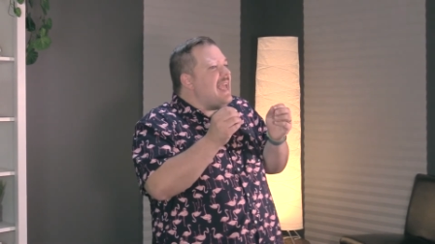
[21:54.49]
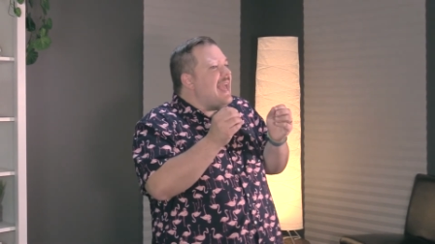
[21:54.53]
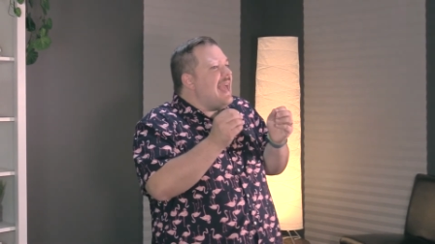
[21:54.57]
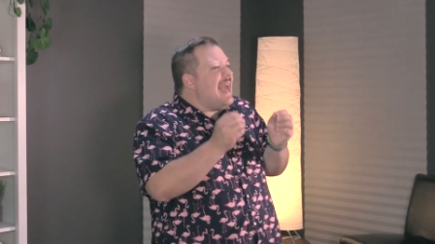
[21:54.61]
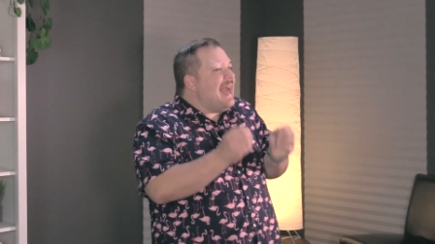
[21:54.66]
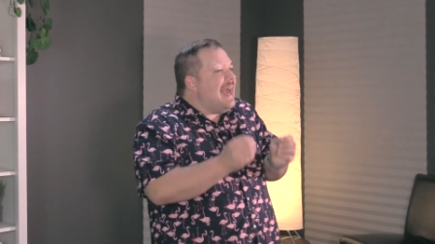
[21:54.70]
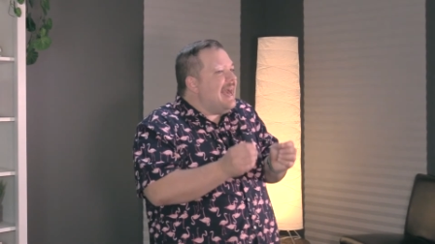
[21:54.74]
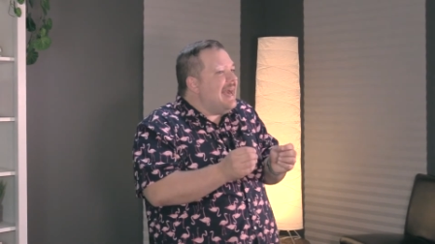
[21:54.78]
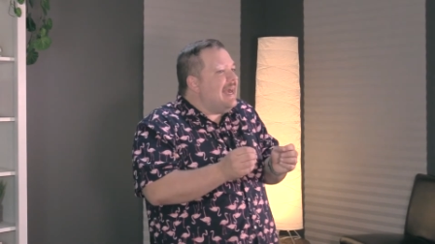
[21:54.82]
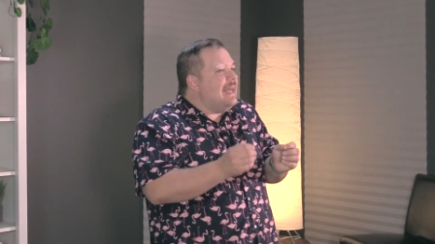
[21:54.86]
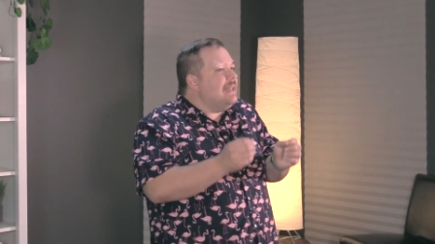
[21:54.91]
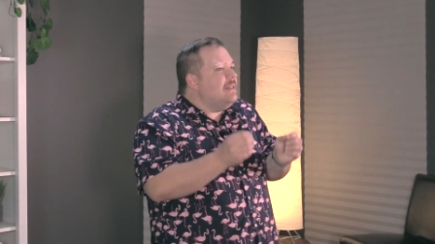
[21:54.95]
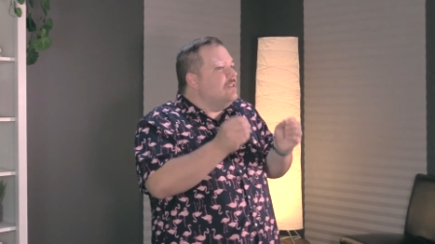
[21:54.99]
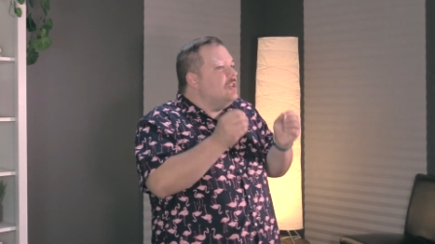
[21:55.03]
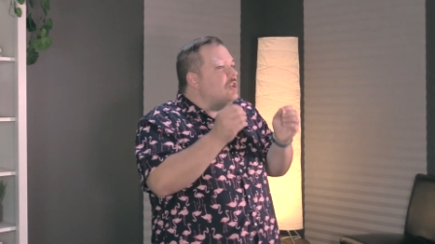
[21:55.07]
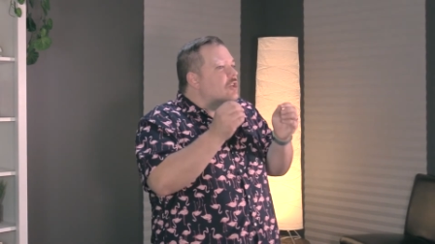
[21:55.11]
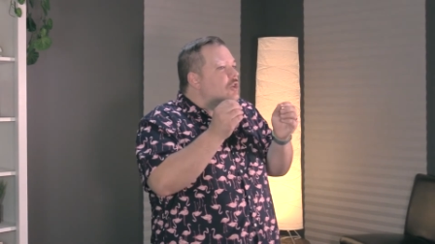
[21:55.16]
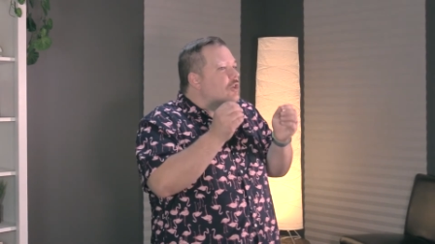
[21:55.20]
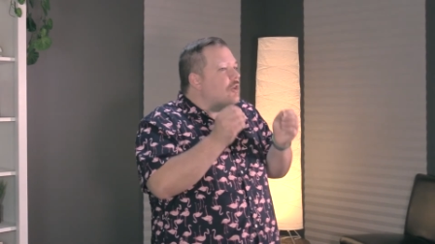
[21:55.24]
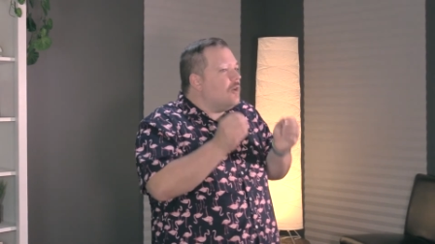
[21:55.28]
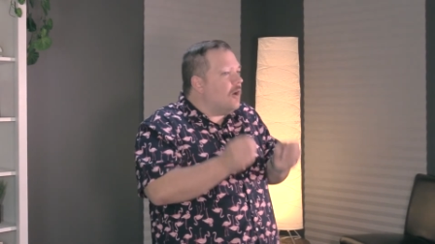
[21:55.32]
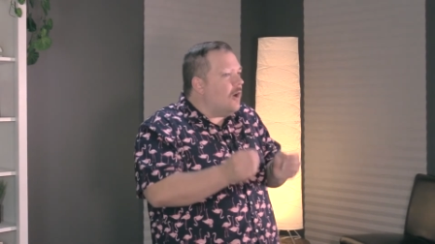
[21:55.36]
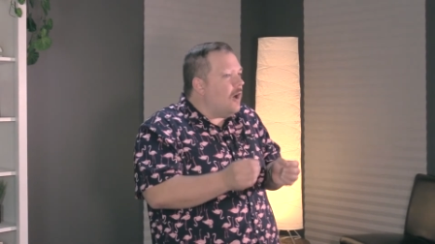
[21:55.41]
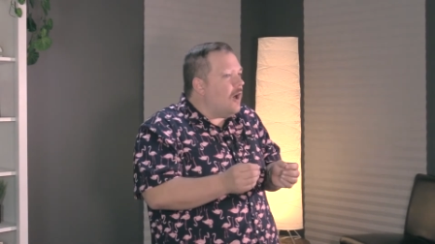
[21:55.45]
had the
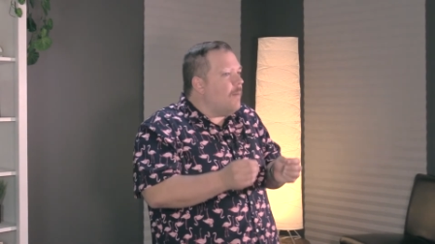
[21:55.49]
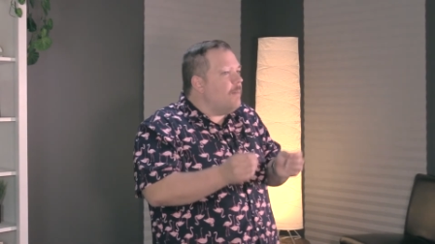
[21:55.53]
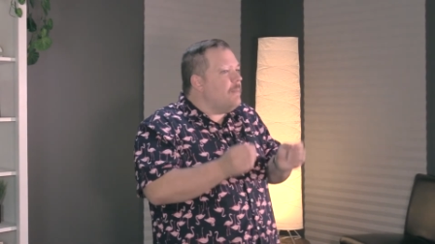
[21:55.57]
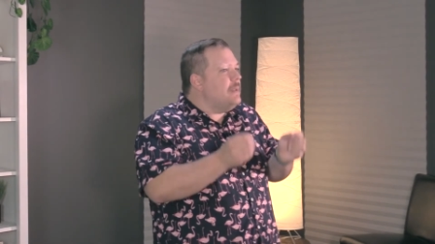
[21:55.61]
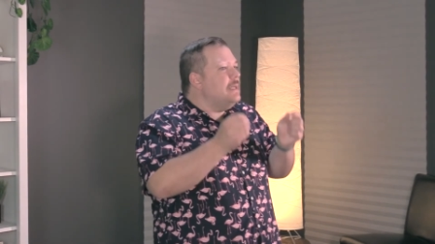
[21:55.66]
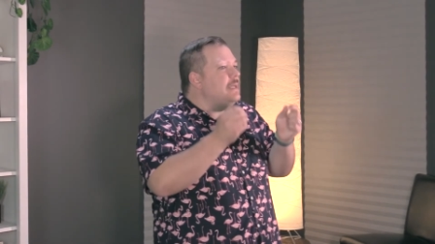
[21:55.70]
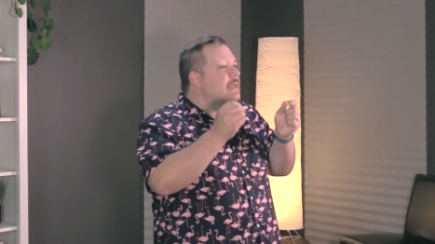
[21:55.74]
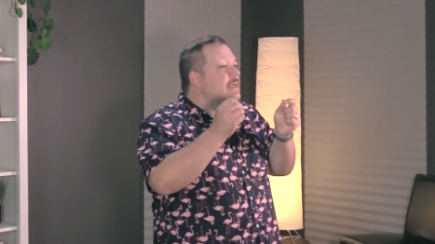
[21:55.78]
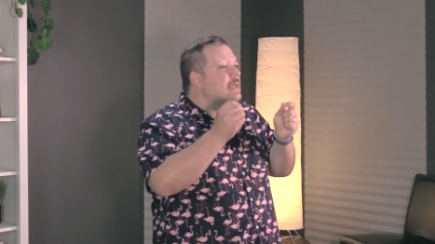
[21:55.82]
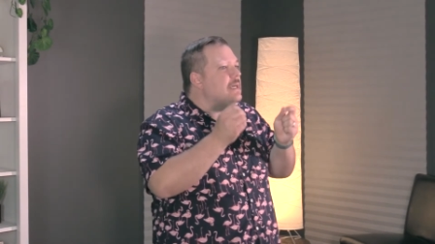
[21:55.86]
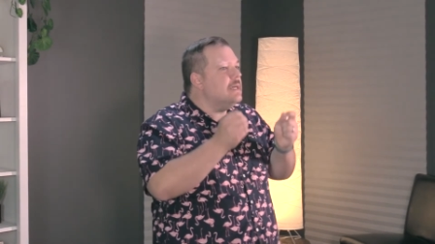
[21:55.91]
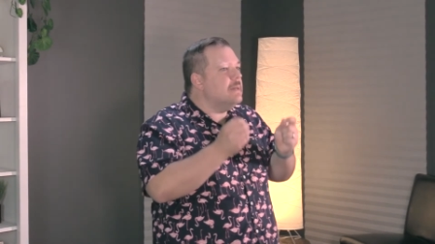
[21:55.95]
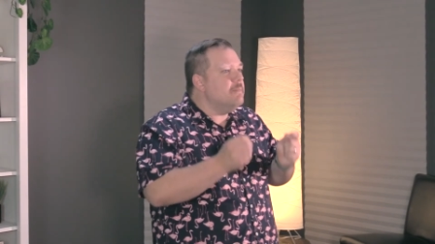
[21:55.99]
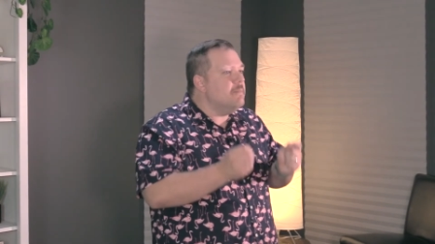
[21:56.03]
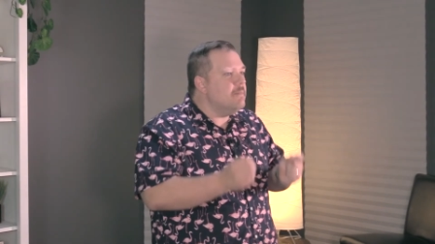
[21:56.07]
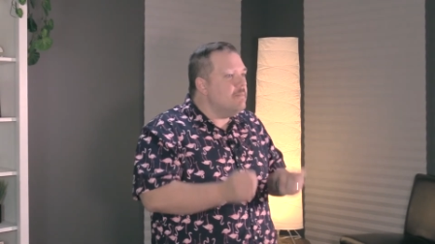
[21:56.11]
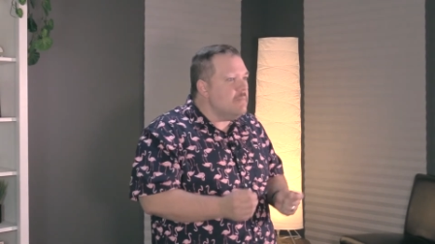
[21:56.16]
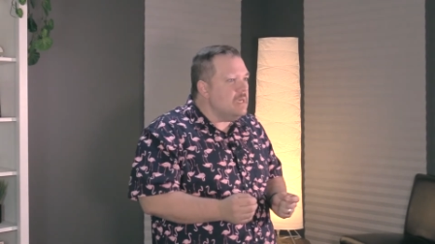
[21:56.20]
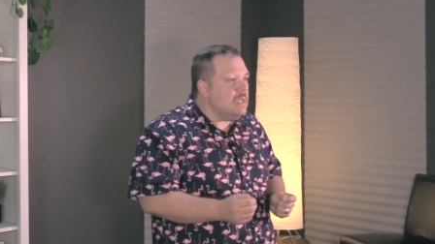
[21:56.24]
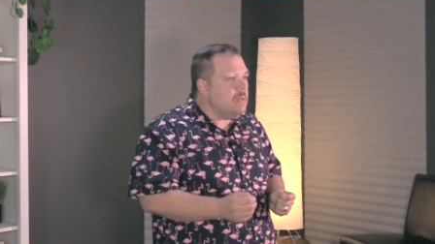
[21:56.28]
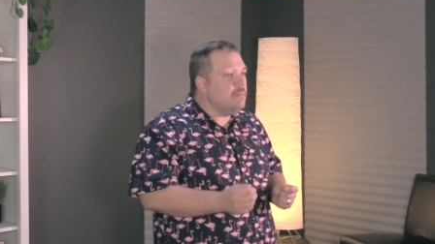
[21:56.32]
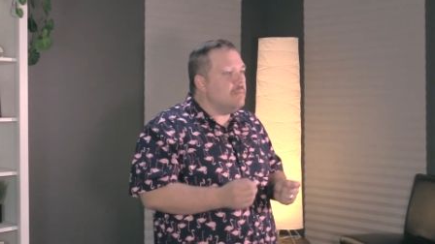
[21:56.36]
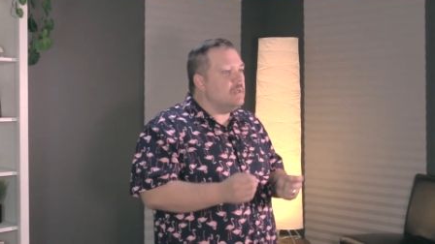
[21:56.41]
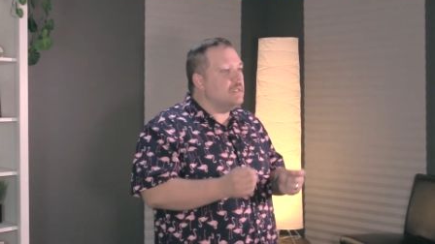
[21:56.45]
common
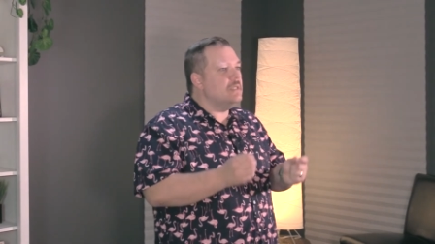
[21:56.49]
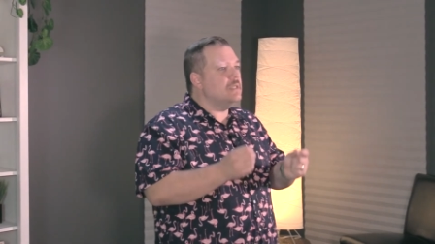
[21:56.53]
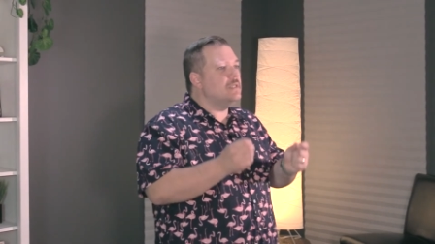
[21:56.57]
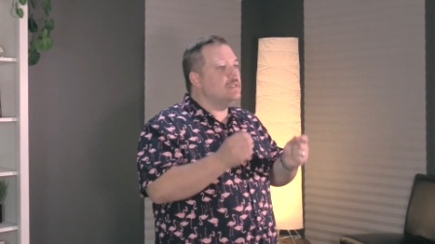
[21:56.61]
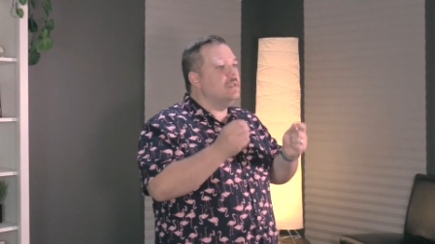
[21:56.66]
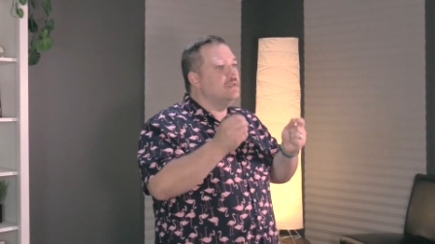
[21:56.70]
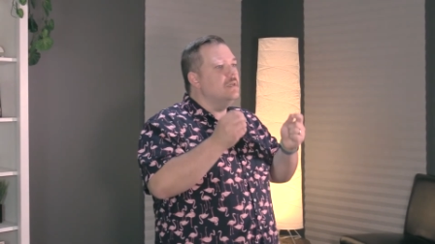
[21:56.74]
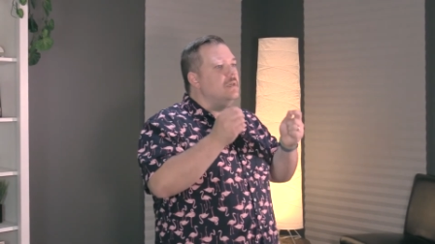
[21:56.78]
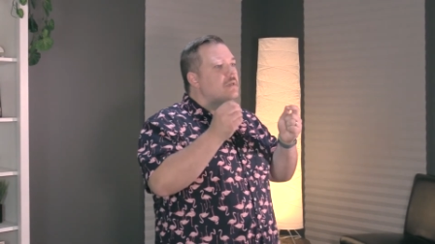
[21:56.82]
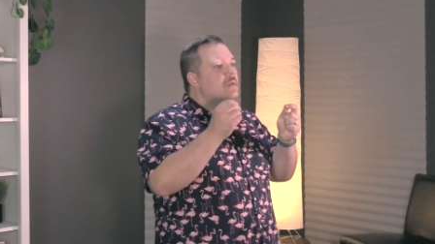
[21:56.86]
commitment